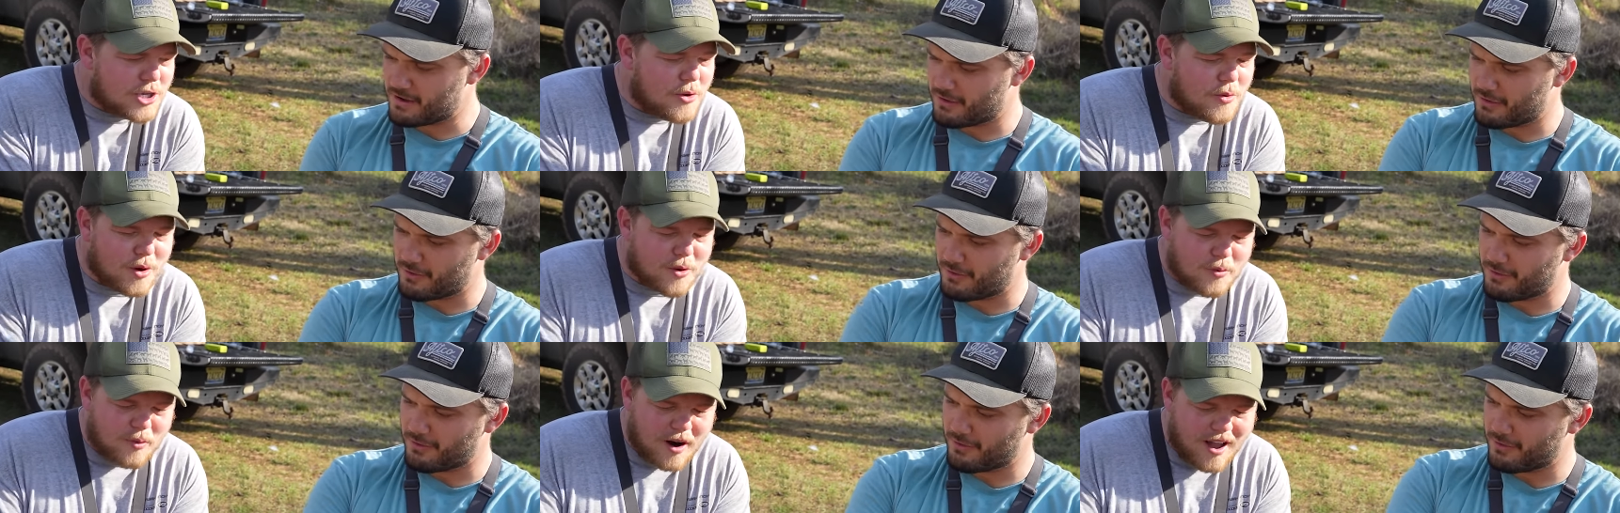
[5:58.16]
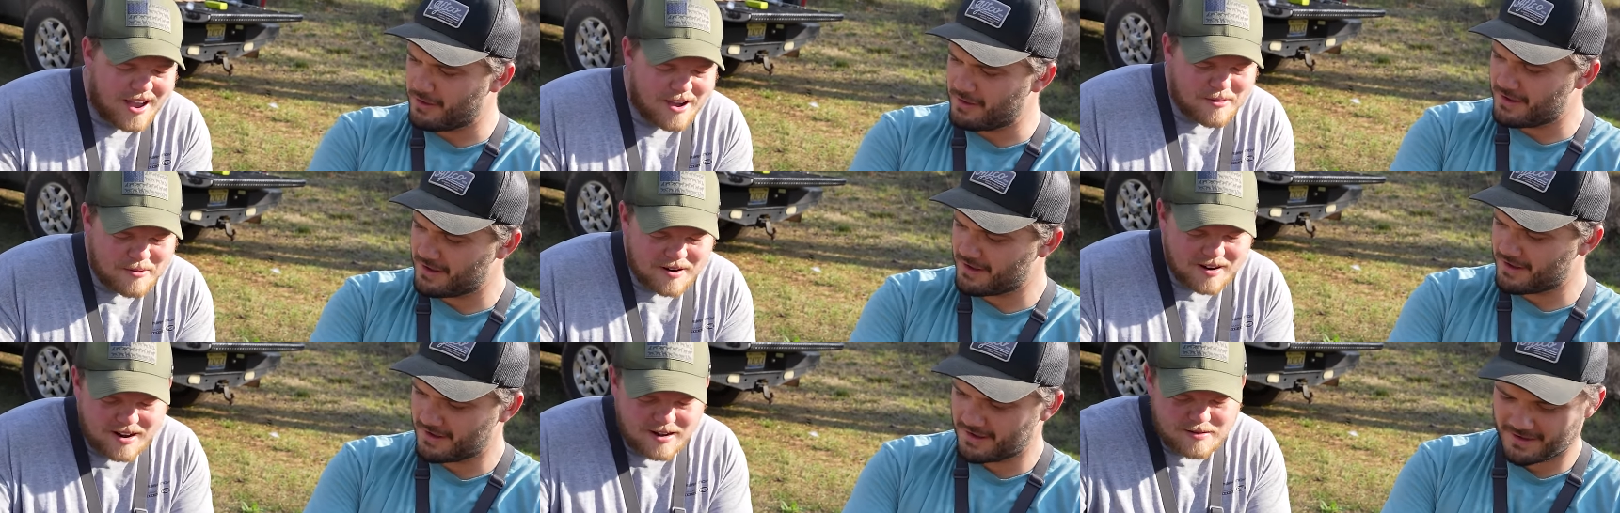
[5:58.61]
Speaker 1: dude, you were right
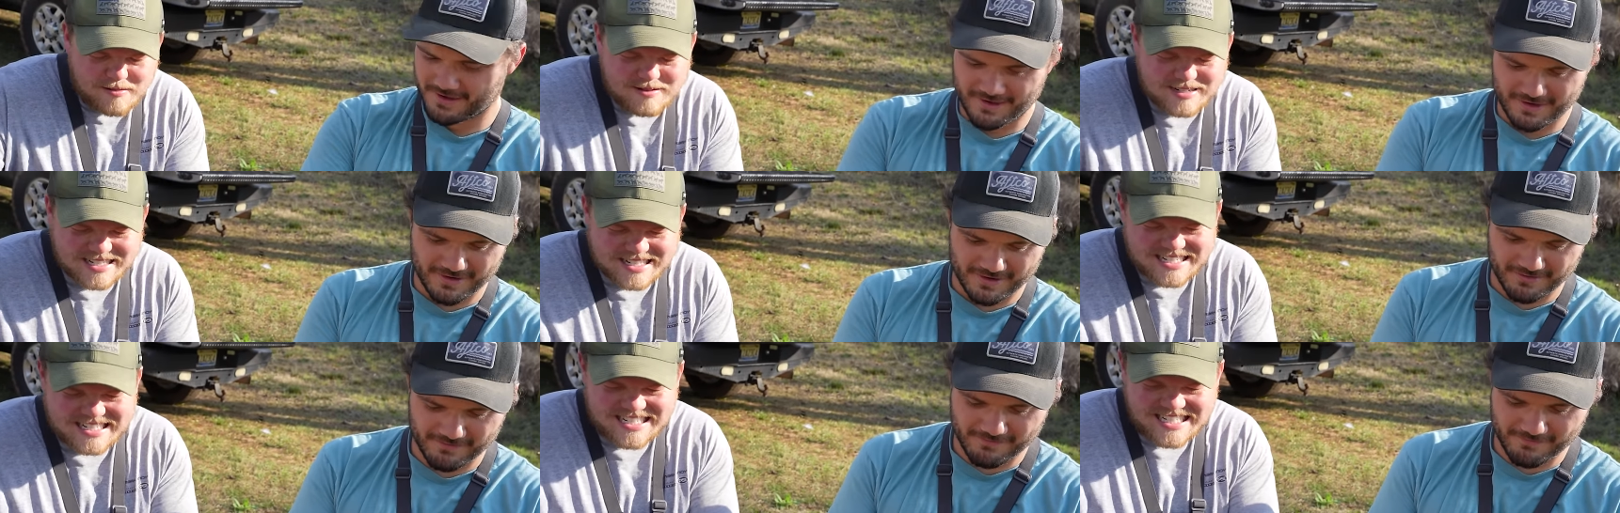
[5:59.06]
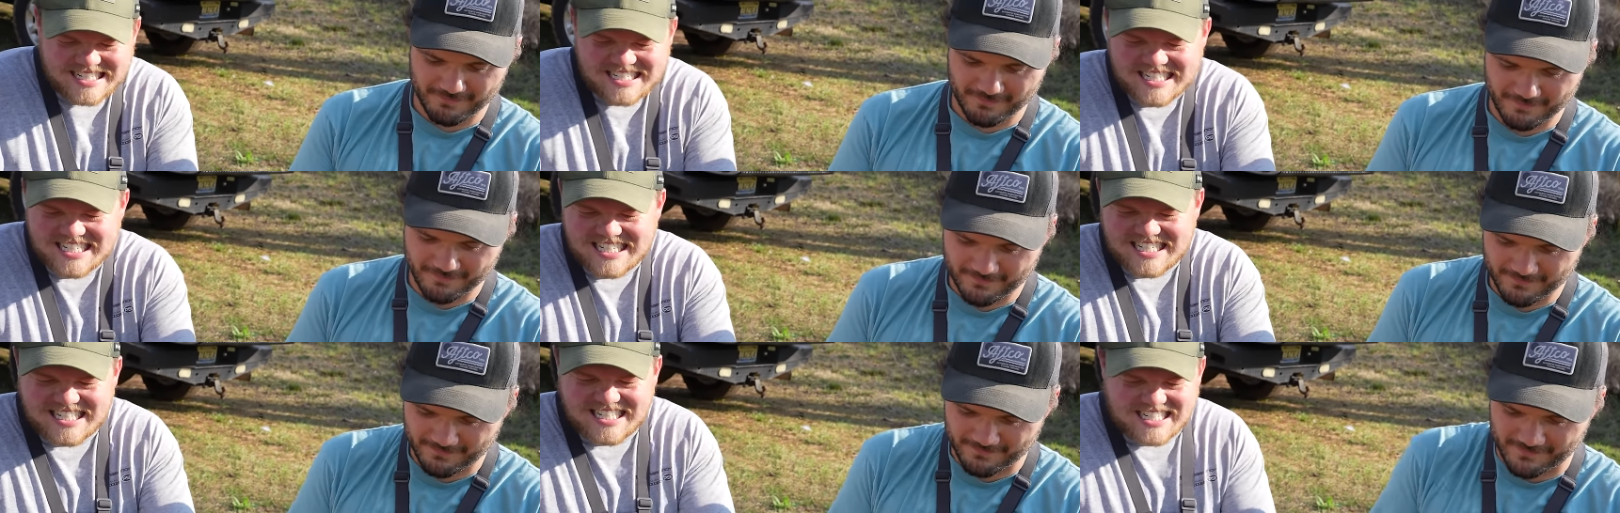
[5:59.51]
where I was.
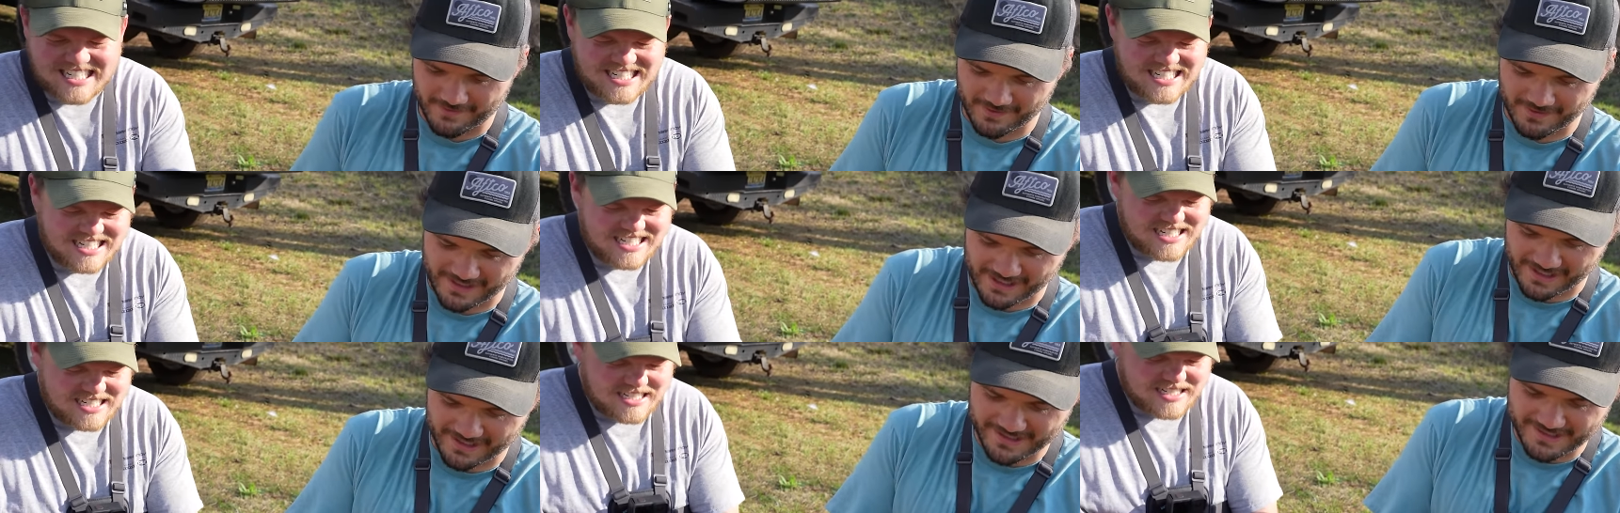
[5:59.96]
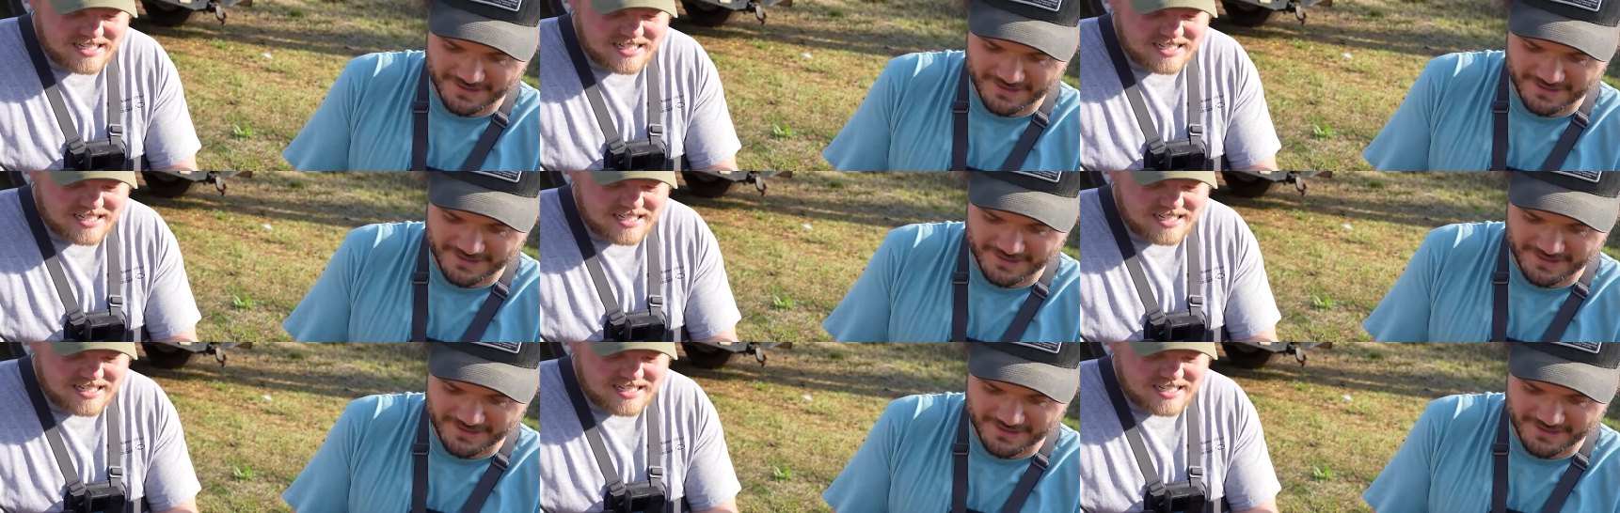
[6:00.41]
Dang it. Felt like an